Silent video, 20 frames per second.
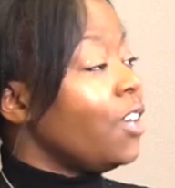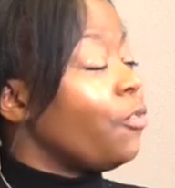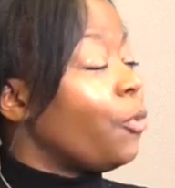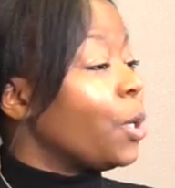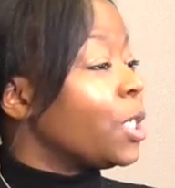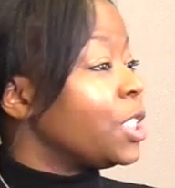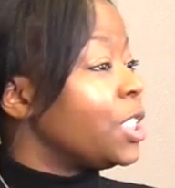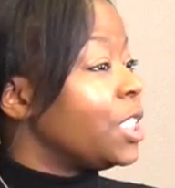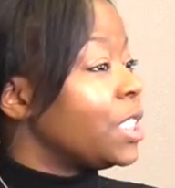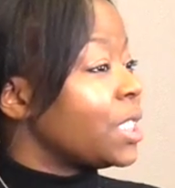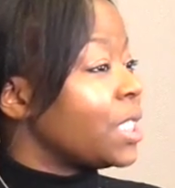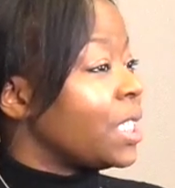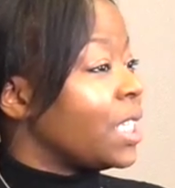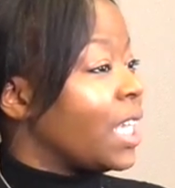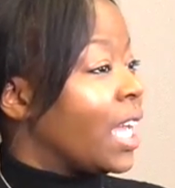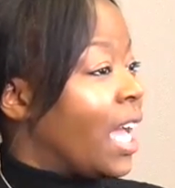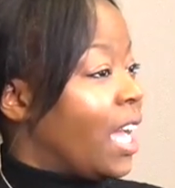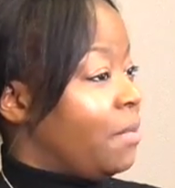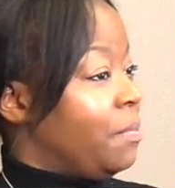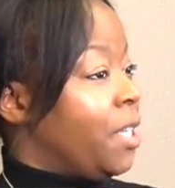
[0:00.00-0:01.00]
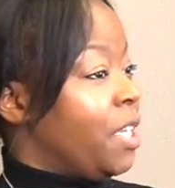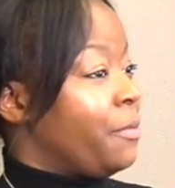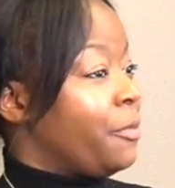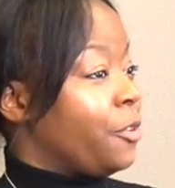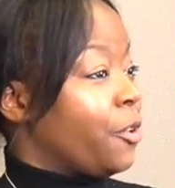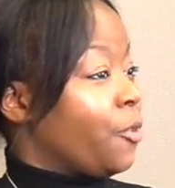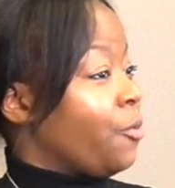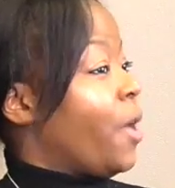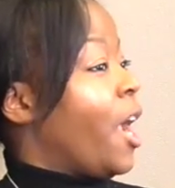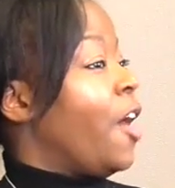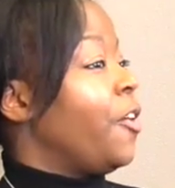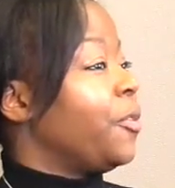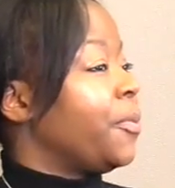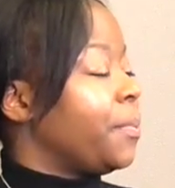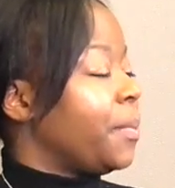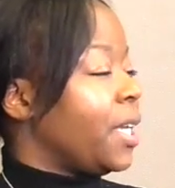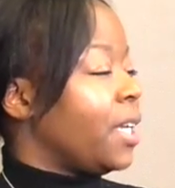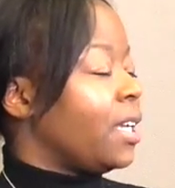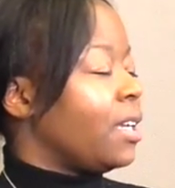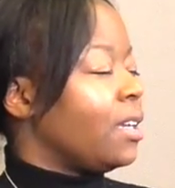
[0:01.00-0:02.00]
I fortunately had people
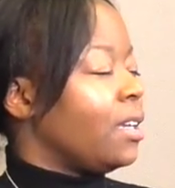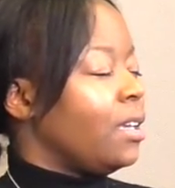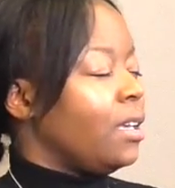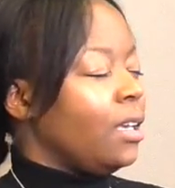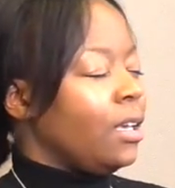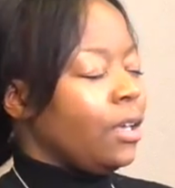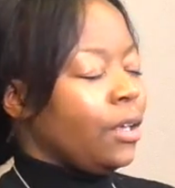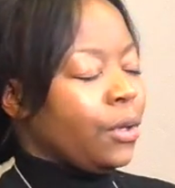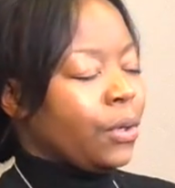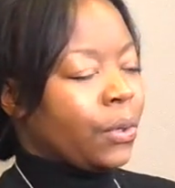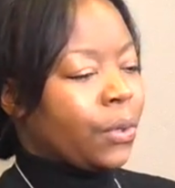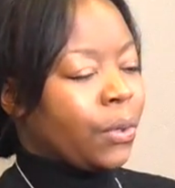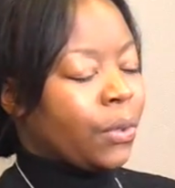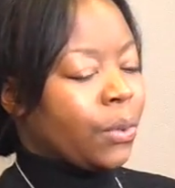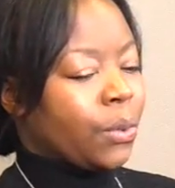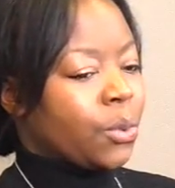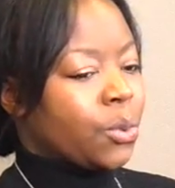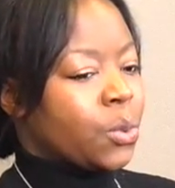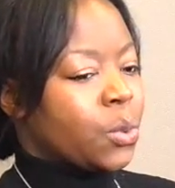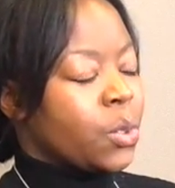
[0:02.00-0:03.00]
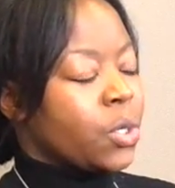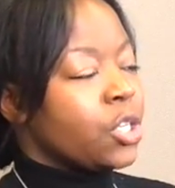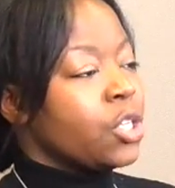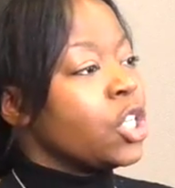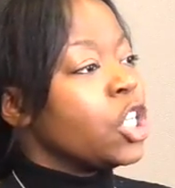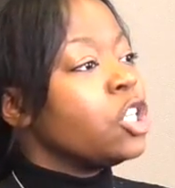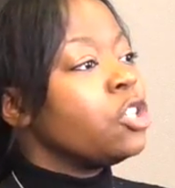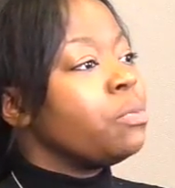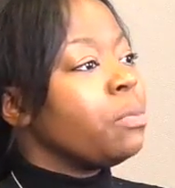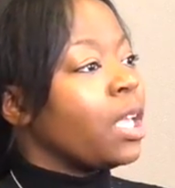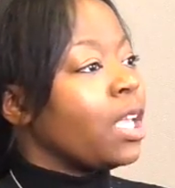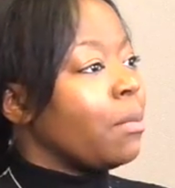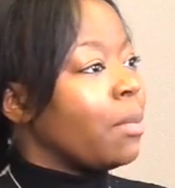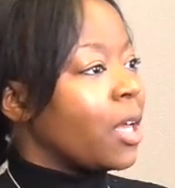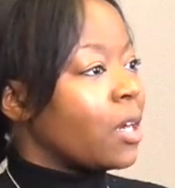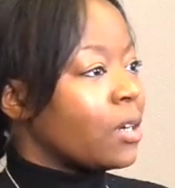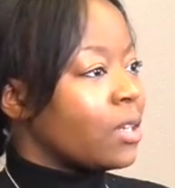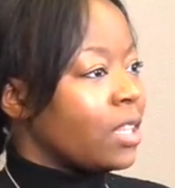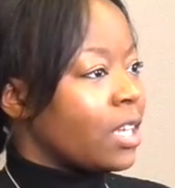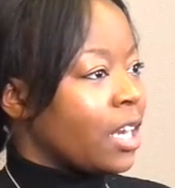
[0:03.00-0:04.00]
around me who knew me
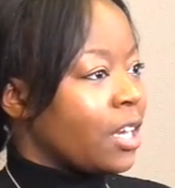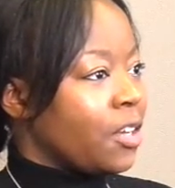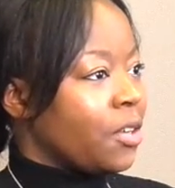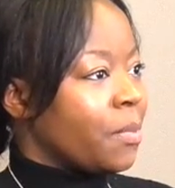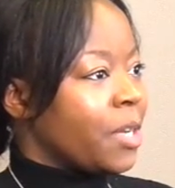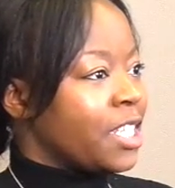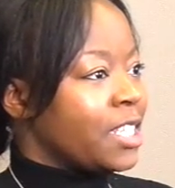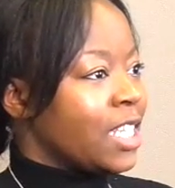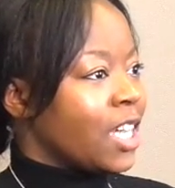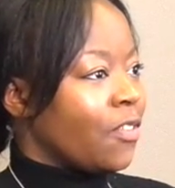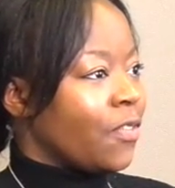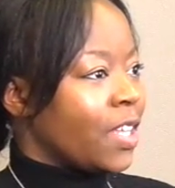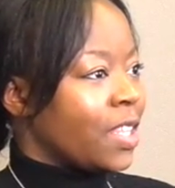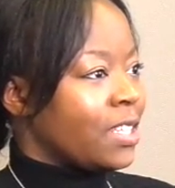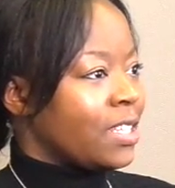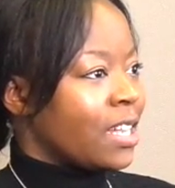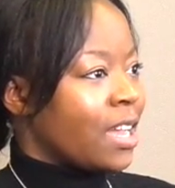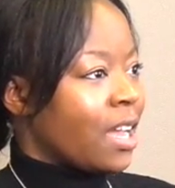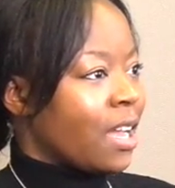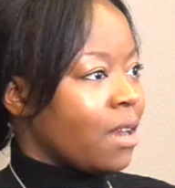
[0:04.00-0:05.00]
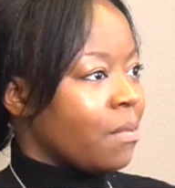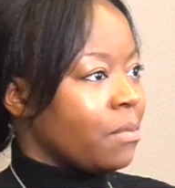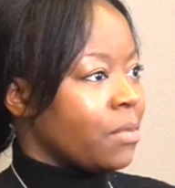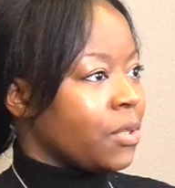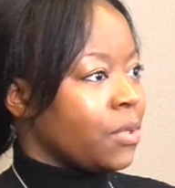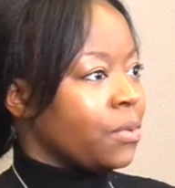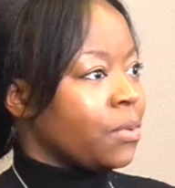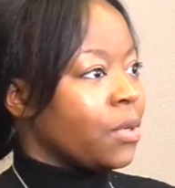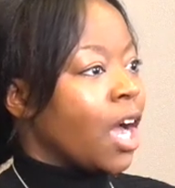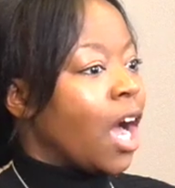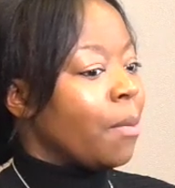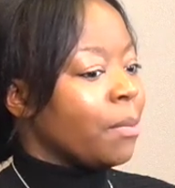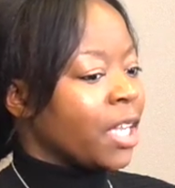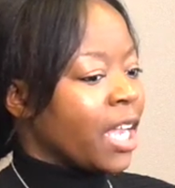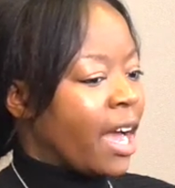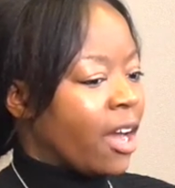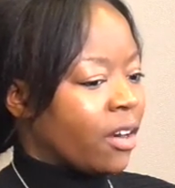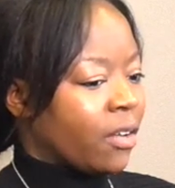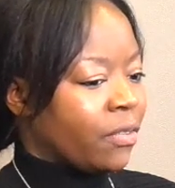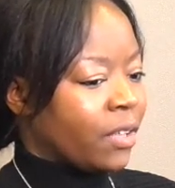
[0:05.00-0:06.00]
better than I knew myself at the time, who got
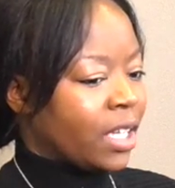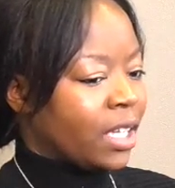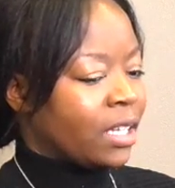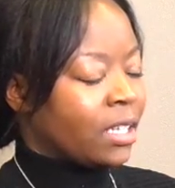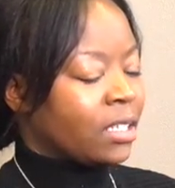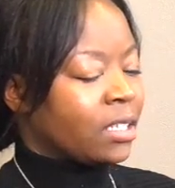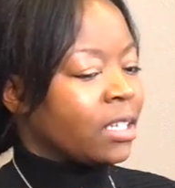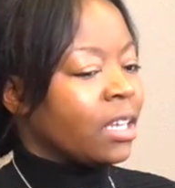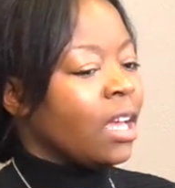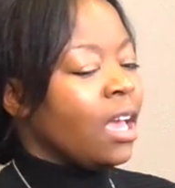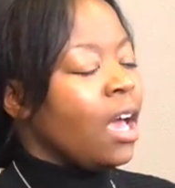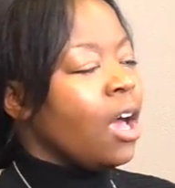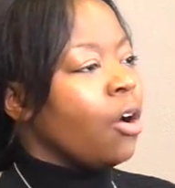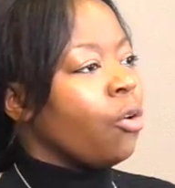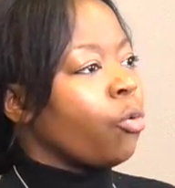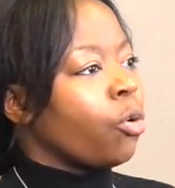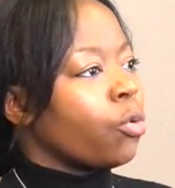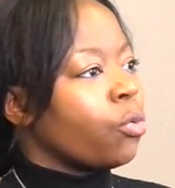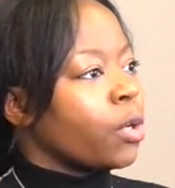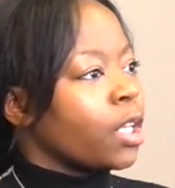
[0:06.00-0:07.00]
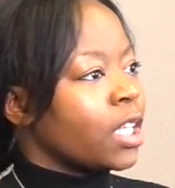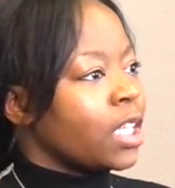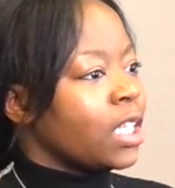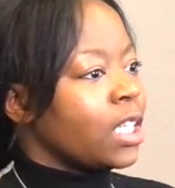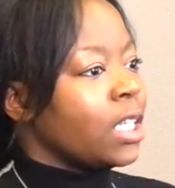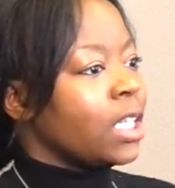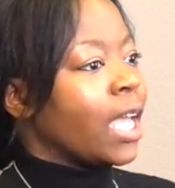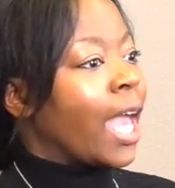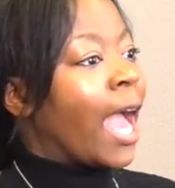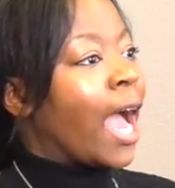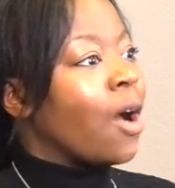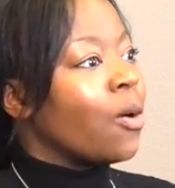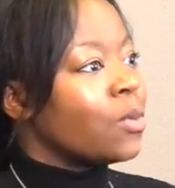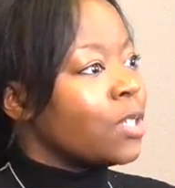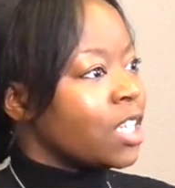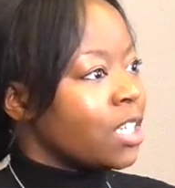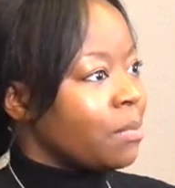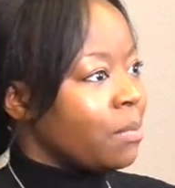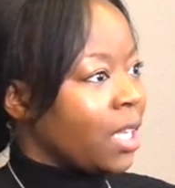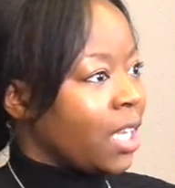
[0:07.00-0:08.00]
me out of it and were really
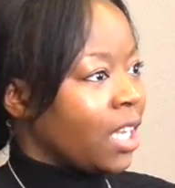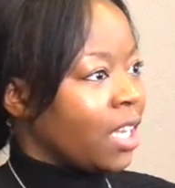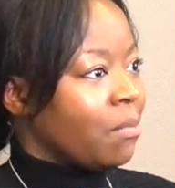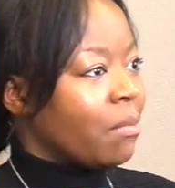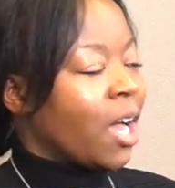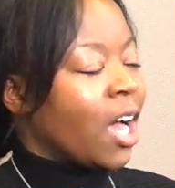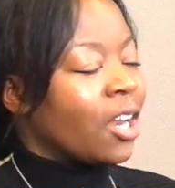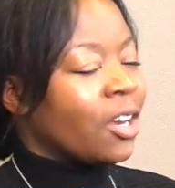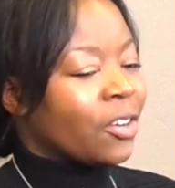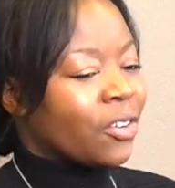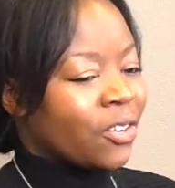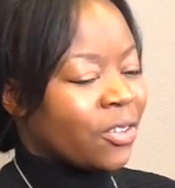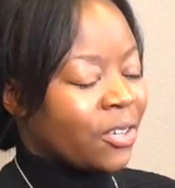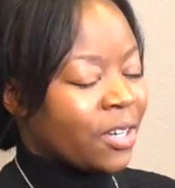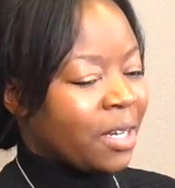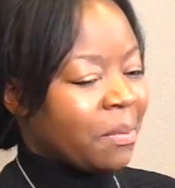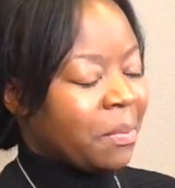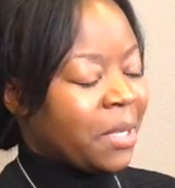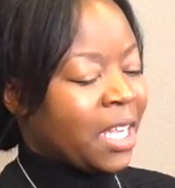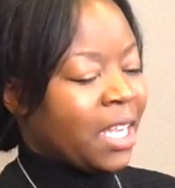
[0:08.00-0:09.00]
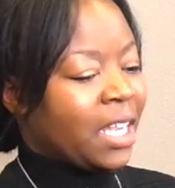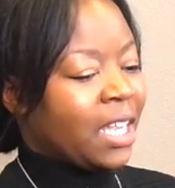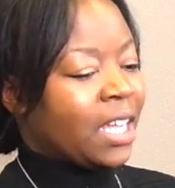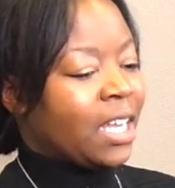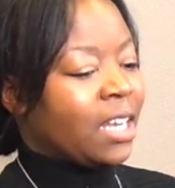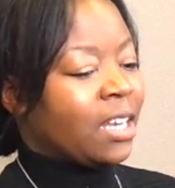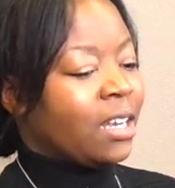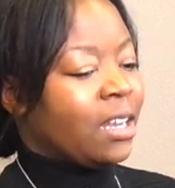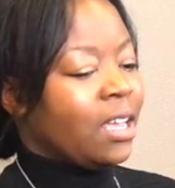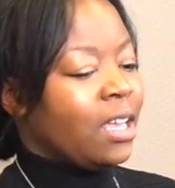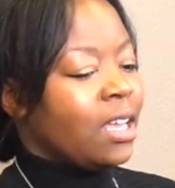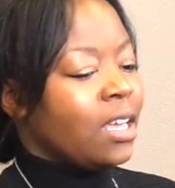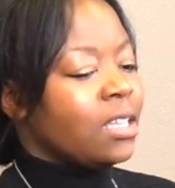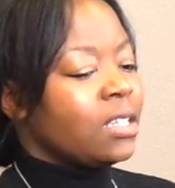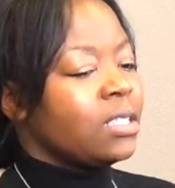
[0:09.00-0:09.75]
hounding me and monitoring me and